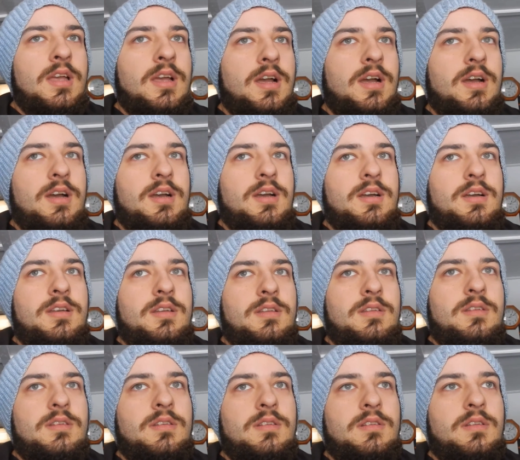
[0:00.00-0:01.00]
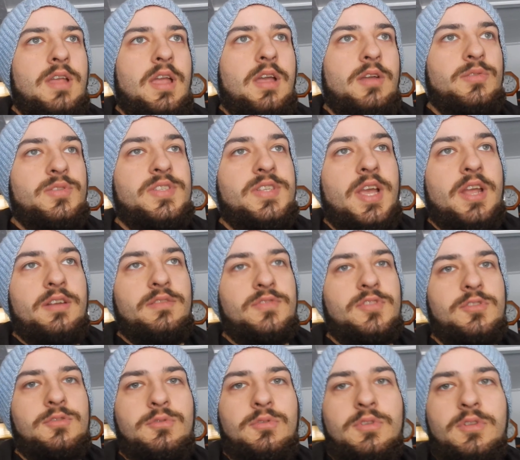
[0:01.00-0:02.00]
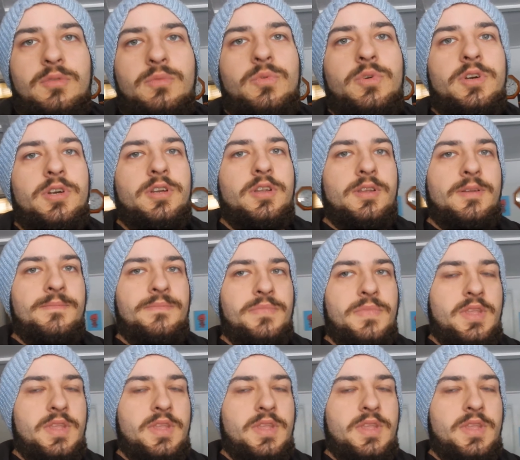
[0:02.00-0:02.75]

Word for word: uh, outside of school and work.